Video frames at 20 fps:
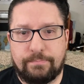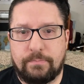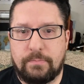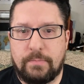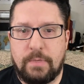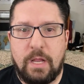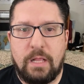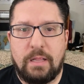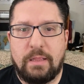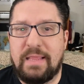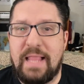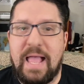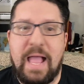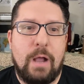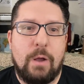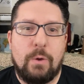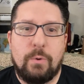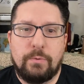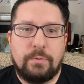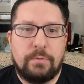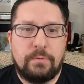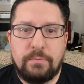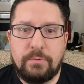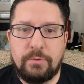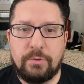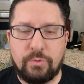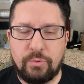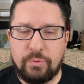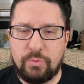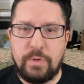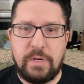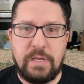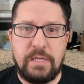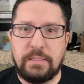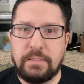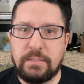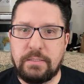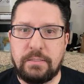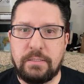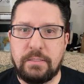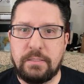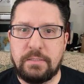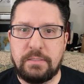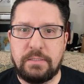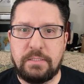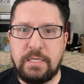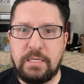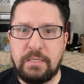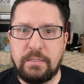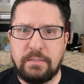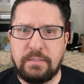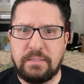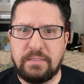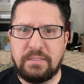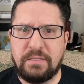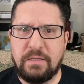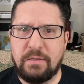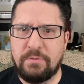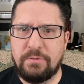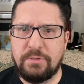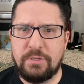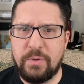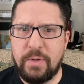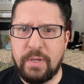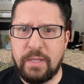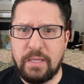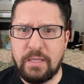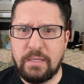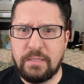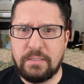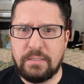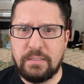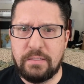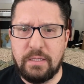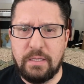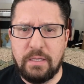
allowed Kreese to steal his dojo, I guess.